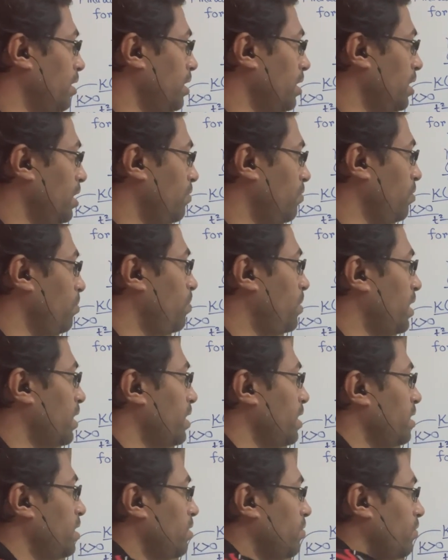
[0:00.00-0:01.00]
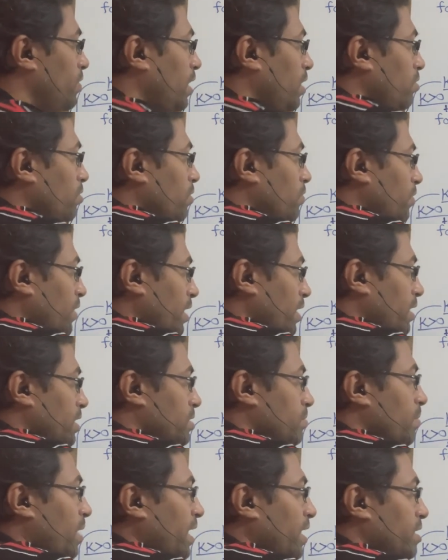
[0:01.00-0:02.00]
If you plug in the value of n
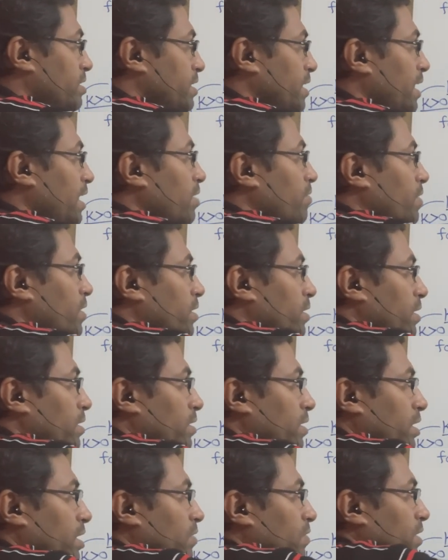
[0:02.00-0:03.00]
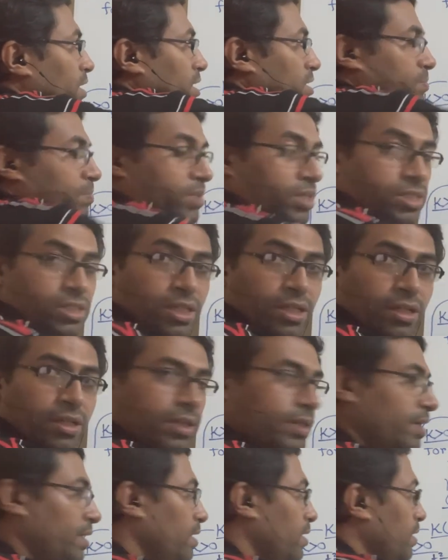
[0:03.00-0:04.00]
as minus 11 in the given expression,
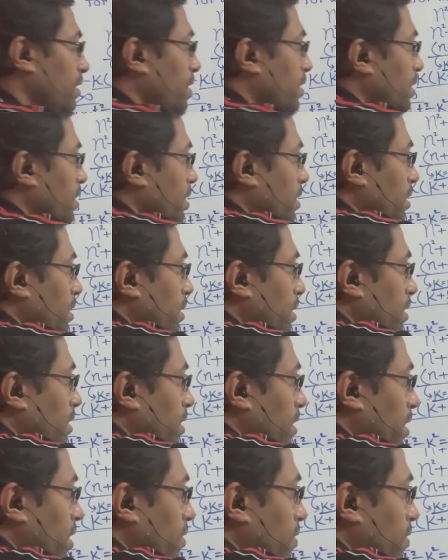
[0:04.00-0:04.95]
you